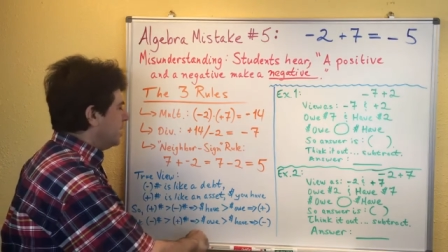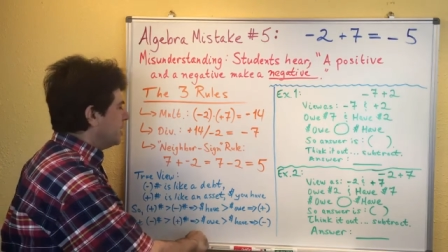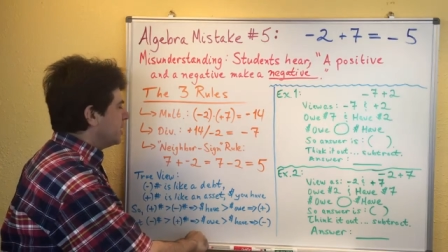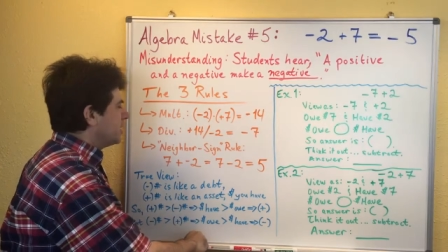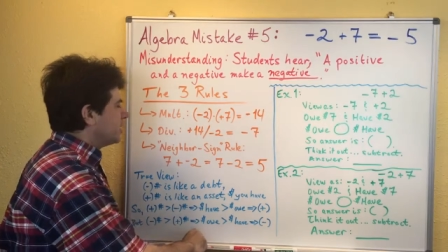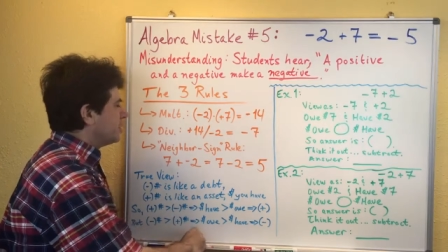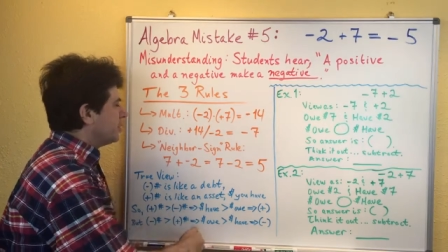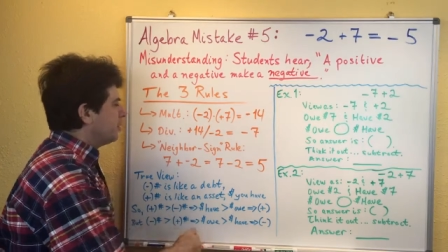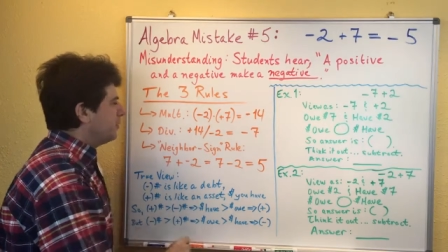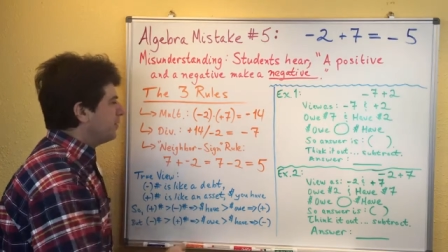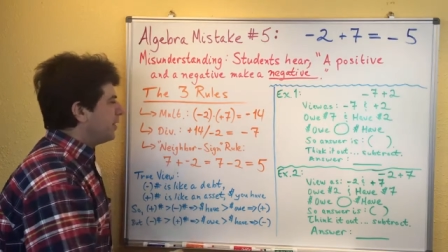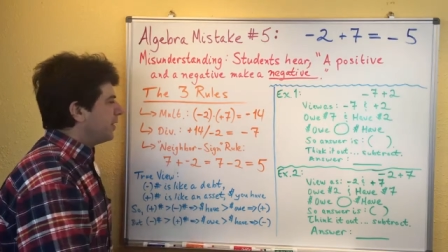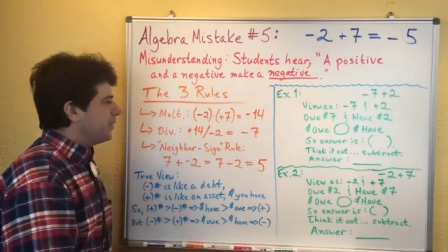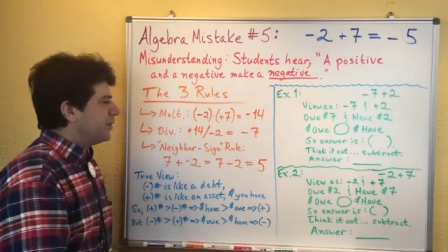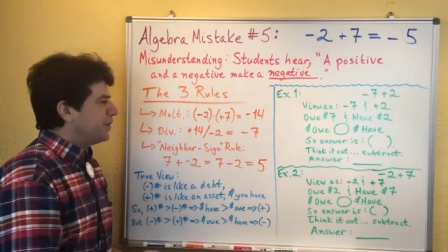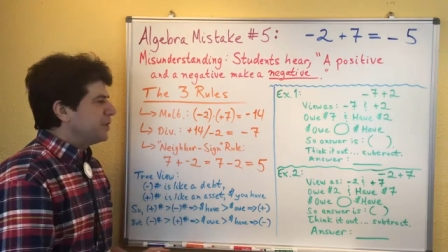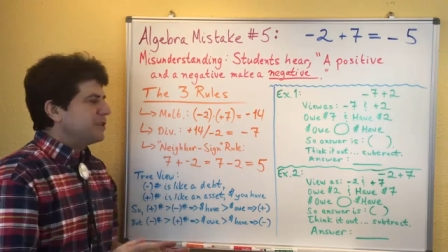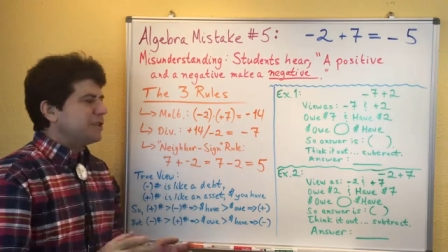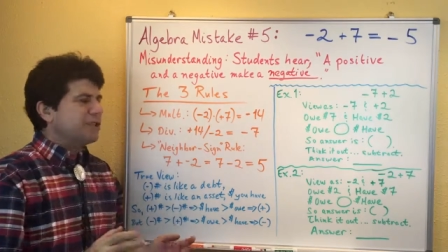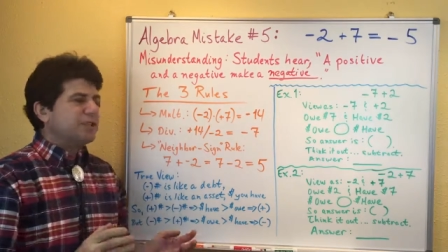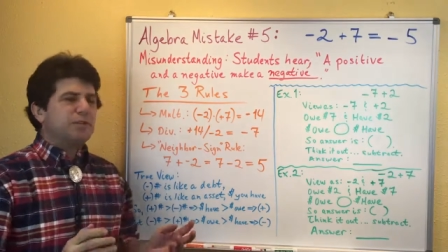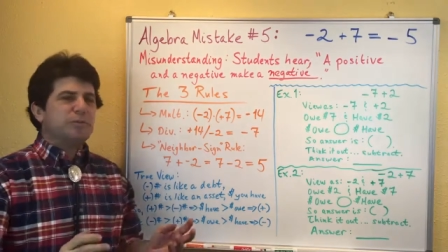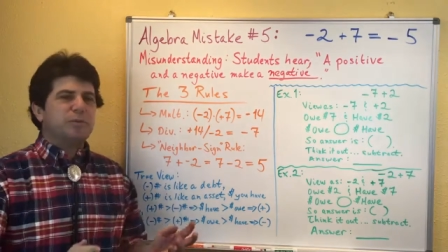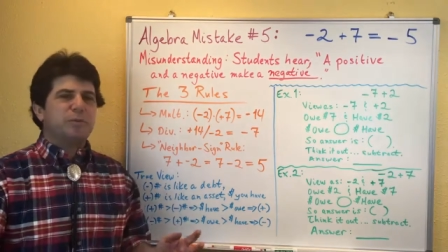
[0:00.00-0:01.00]
So we've got
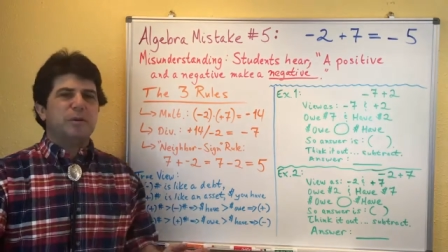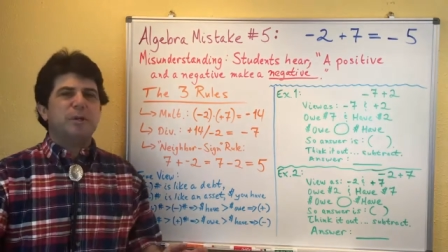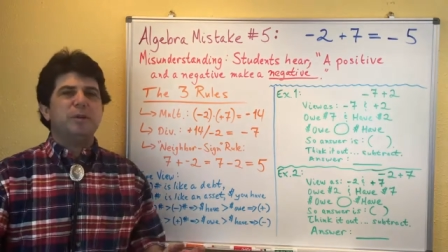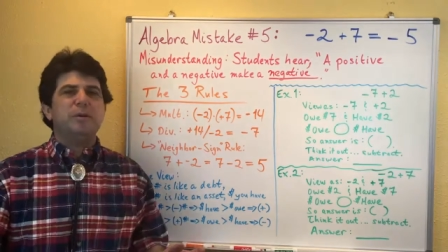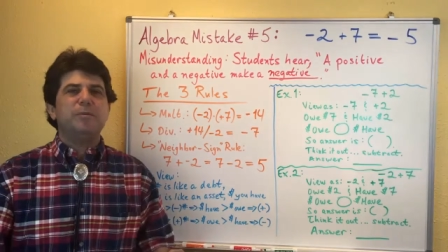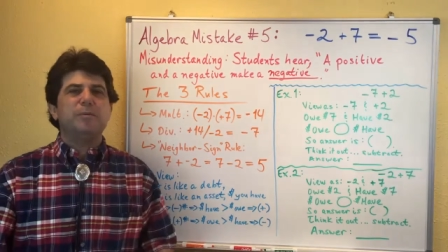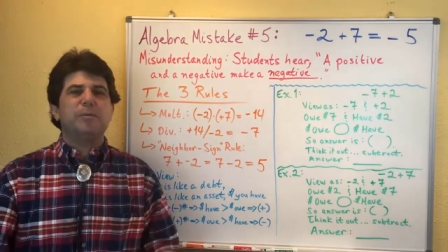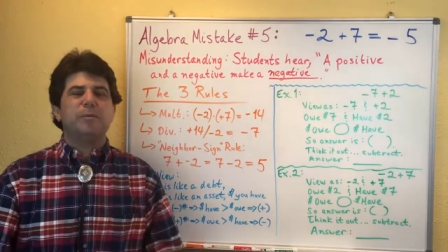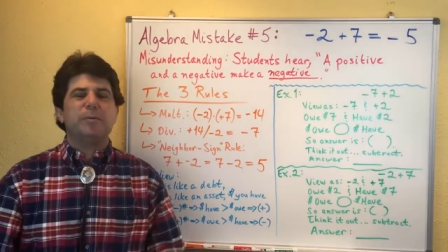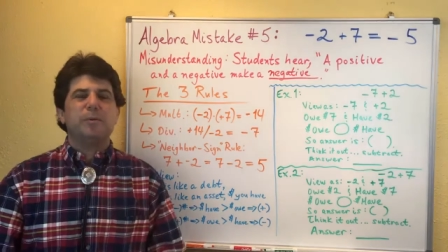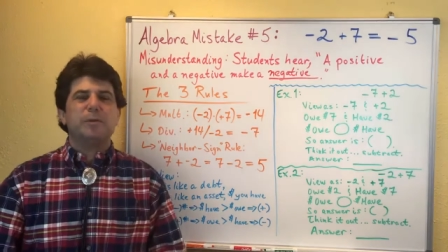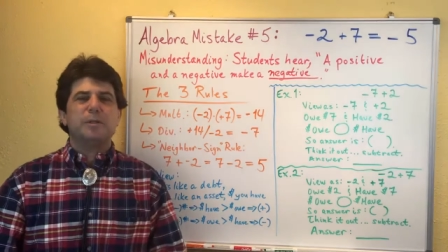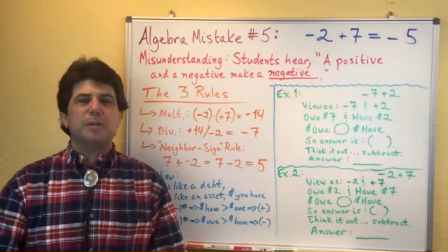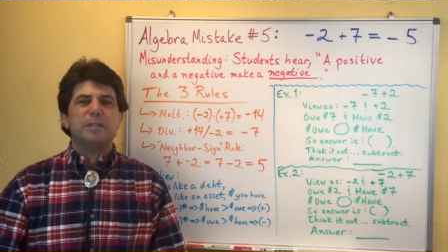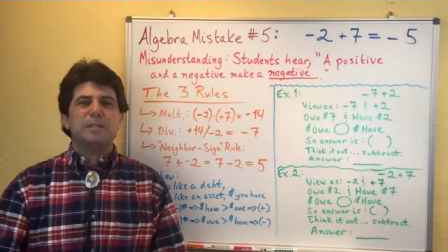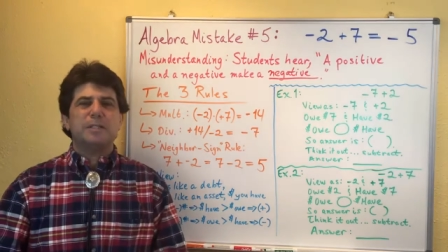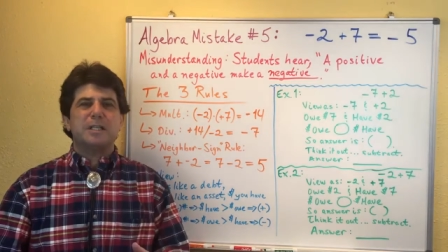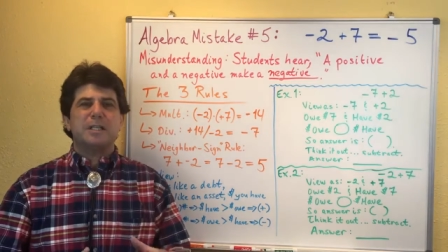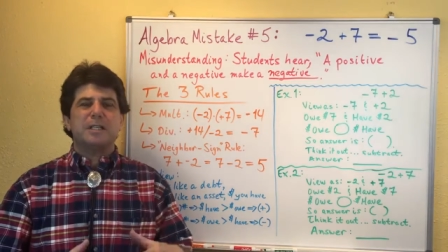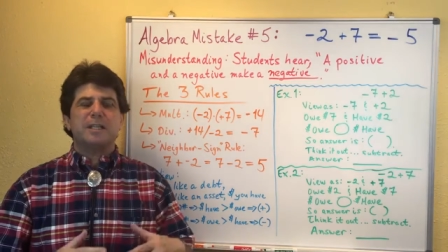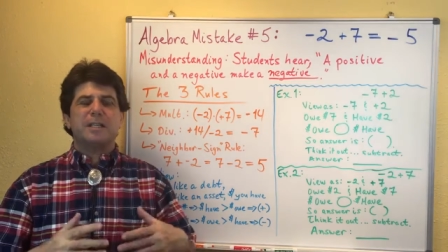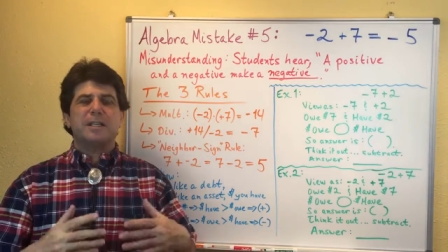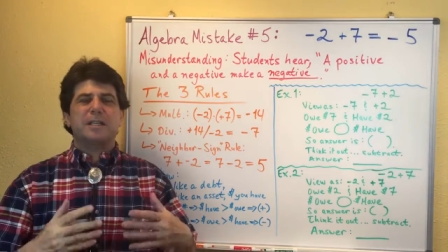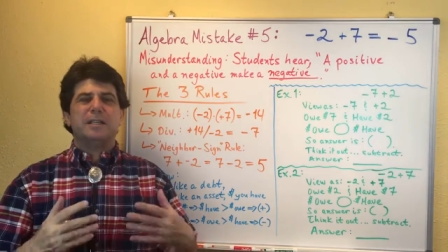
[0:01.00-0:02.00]
these 3
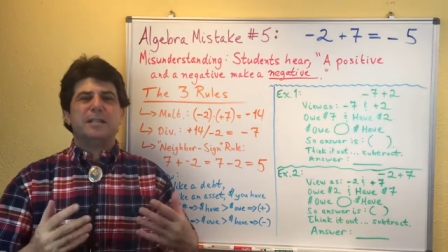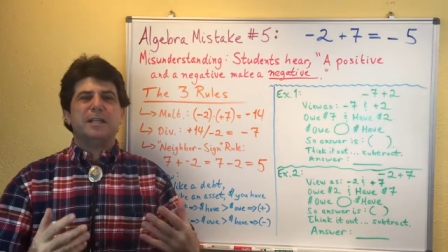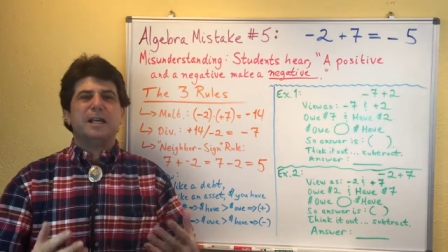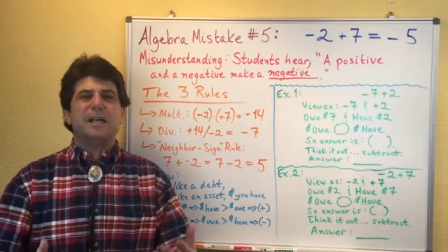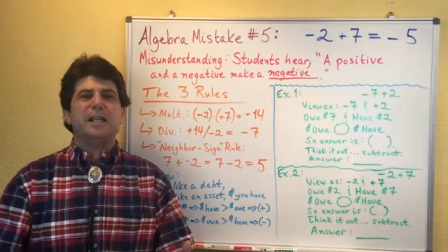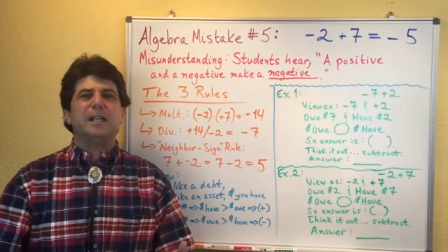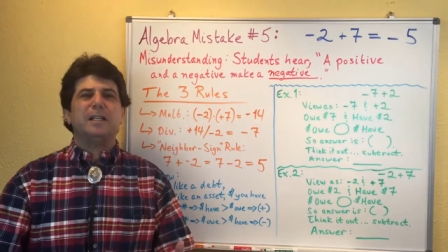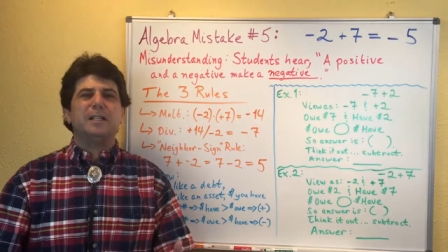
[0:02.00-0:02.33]
rules that tell